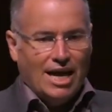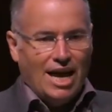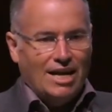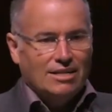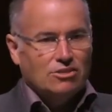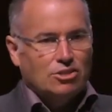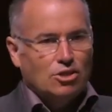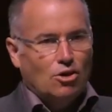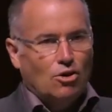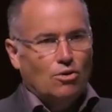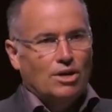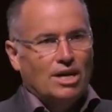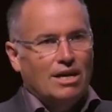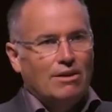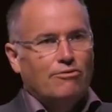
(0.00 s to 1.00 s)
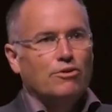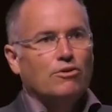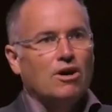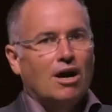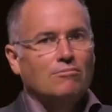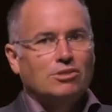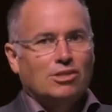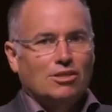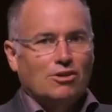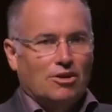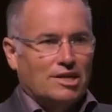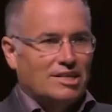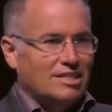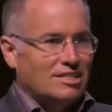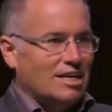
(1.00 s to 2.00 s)
And so if you come to the
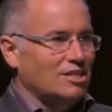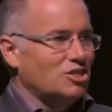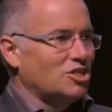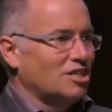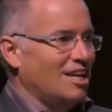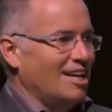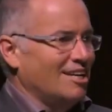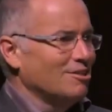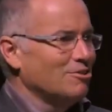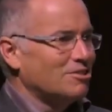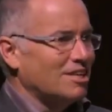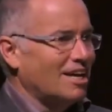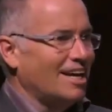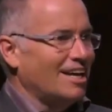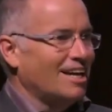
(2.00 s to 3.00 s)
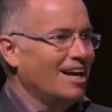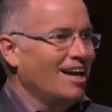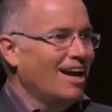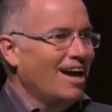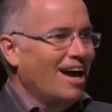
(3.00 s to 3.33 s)
organization and you say,